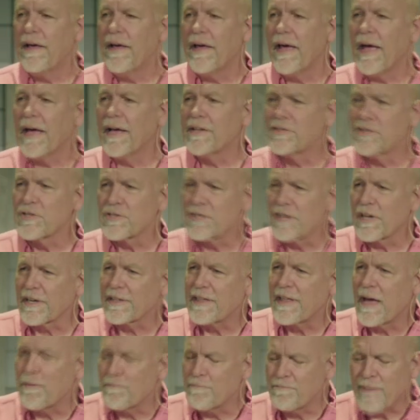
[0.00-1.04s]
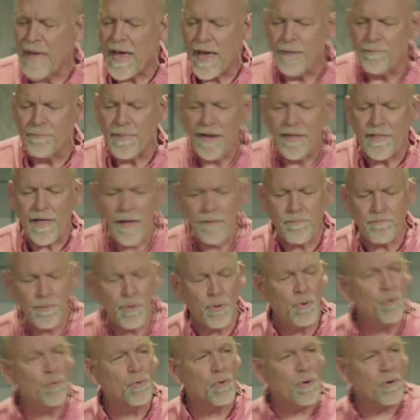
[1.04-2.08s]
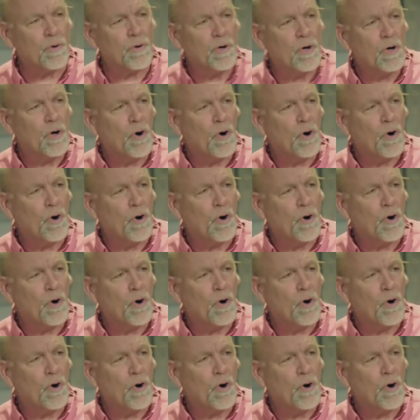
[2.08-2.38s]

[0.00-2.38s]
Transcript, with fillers: And just like that man by that pool,